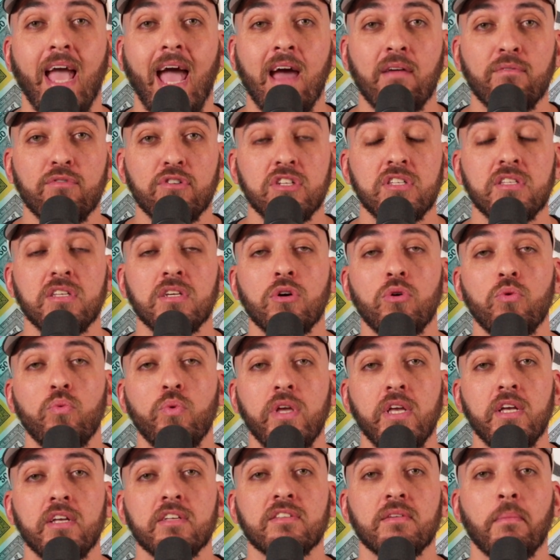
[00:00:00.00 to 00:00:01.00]
Every single
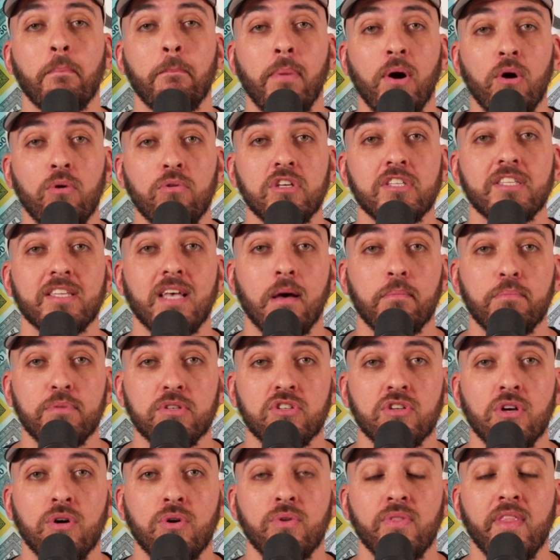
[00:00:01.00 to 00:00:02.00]
week is a bonus
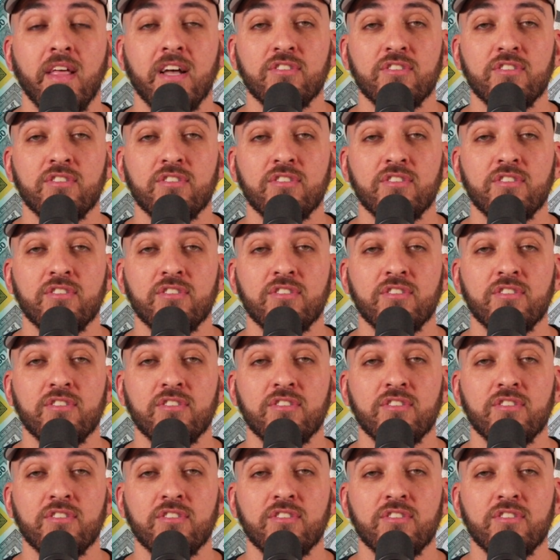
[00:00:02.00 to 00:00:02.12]
episode.